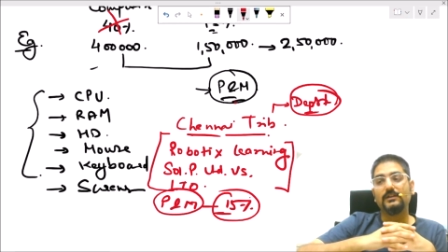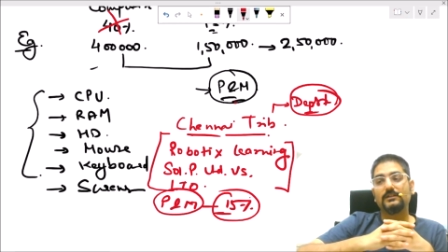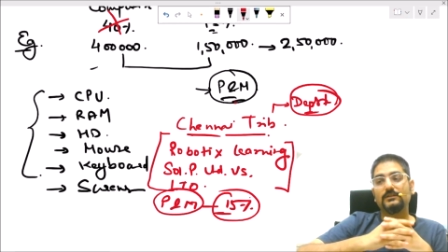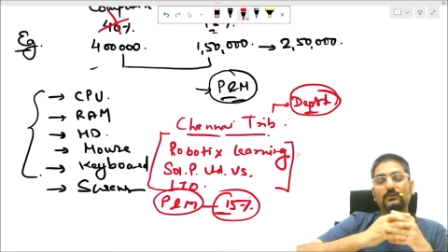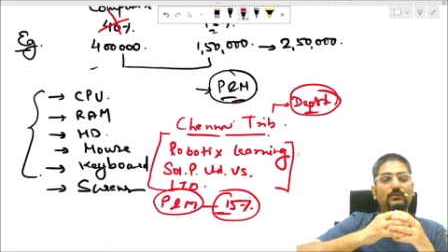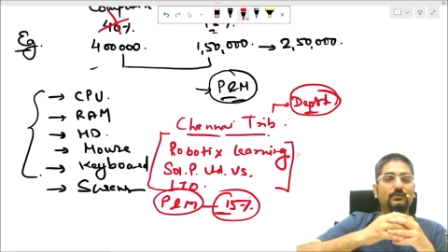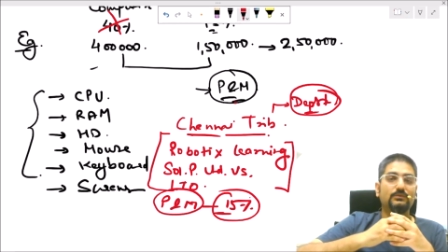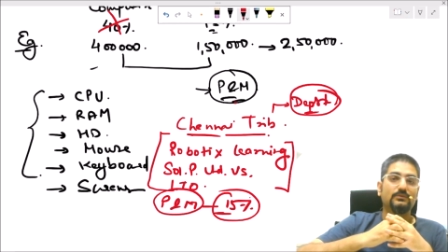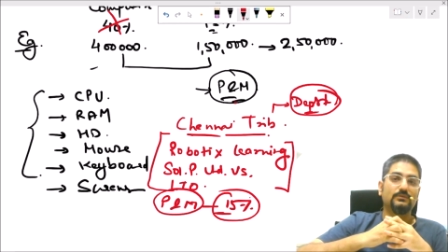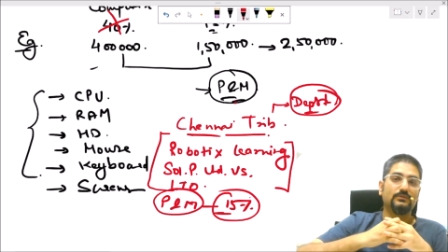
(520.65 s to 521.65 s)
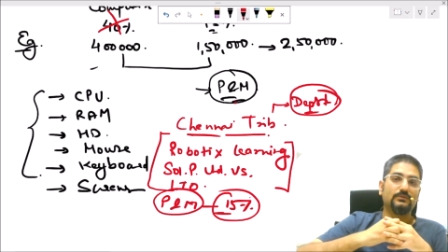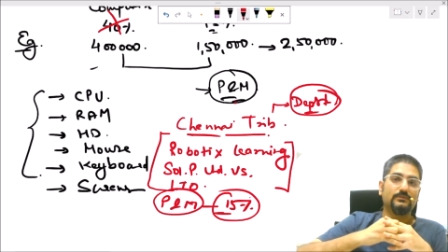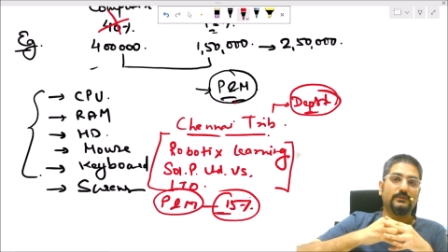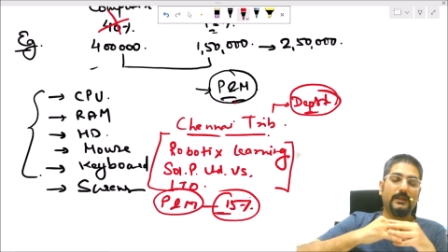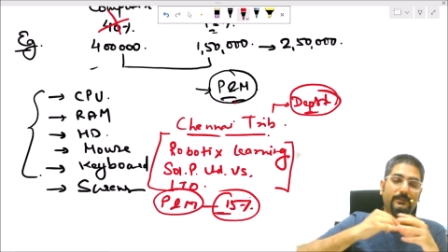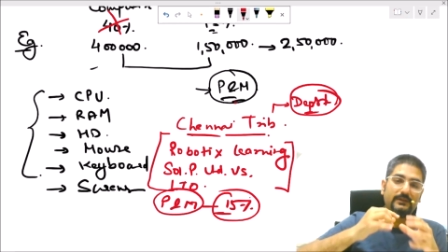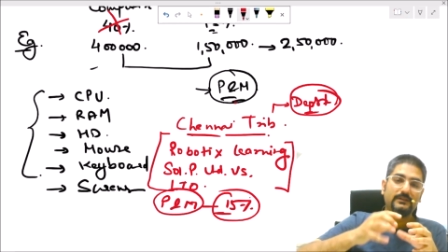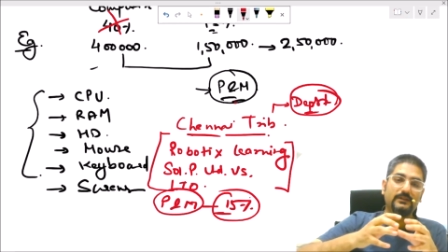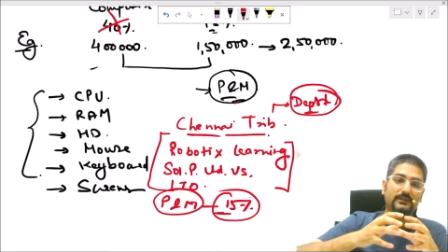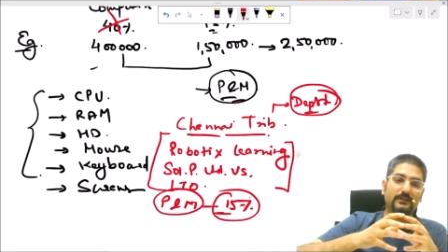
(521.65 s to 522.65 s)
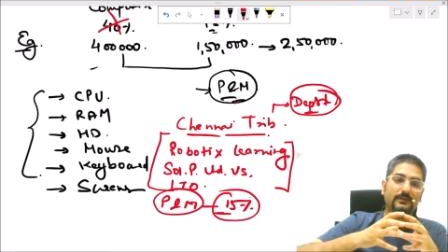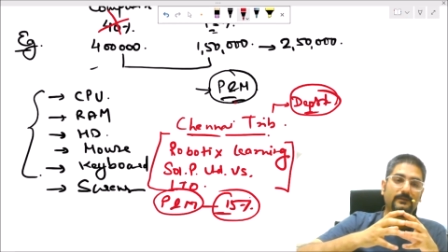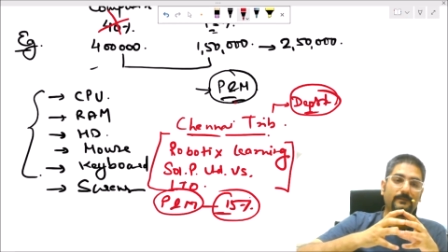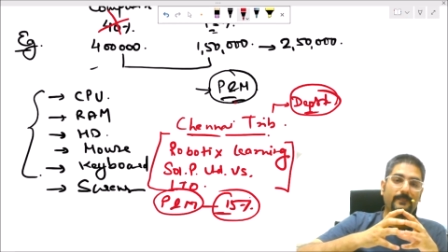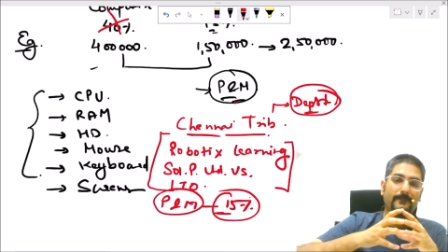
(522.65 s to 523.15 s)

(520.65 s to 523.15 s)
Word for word: So depreciation